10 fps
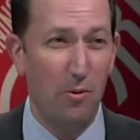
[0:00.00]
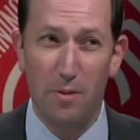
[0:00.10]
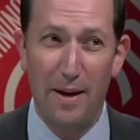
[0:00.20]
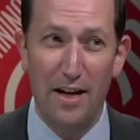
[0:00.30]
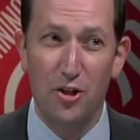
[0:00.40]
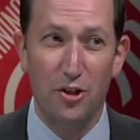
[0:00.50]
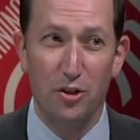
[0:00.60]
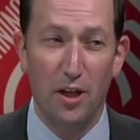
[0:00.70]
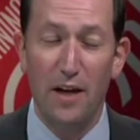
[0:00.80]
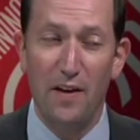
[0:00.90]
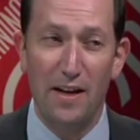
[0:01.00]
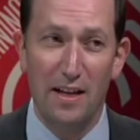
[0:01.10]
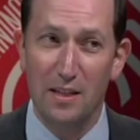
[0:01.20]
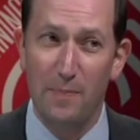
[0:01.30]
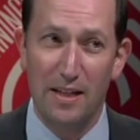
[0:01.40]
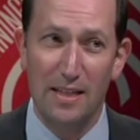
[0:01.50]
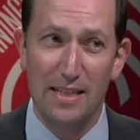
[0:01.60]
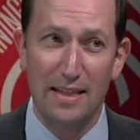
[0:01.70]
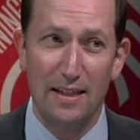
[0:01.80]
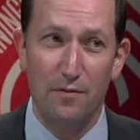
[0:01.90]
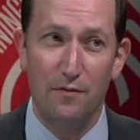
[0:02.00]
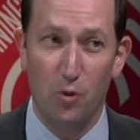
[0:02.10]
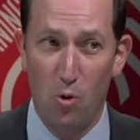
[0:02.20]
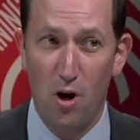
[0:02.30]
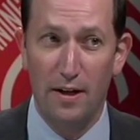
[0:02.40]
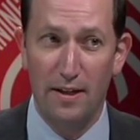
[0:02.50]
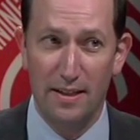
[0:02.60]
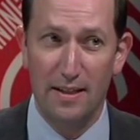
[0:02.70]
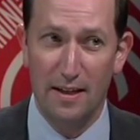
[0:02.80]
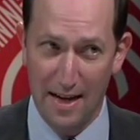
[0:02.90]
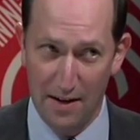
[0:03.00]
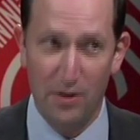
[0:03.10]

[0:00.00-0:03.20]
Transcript: I would imagine your life expectancy, for one, is kind of an